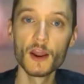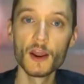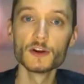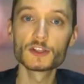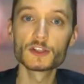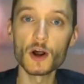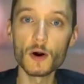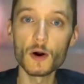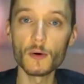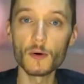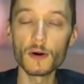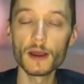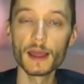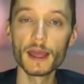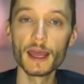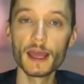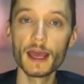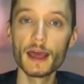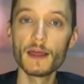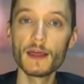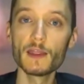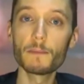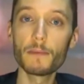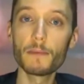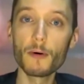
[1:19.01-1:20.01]
So
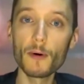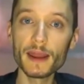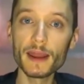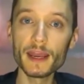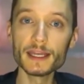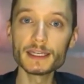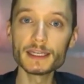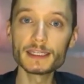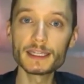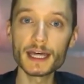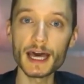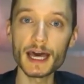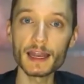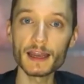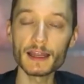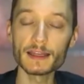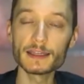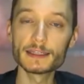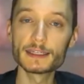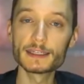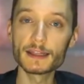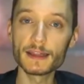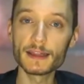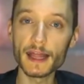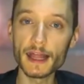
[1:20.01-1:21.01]
the point is that
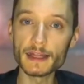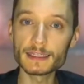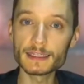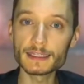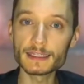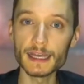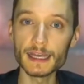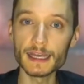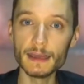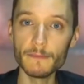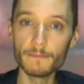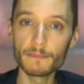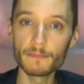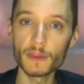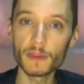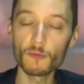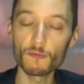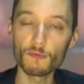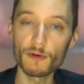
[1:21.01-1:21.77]
Zelensky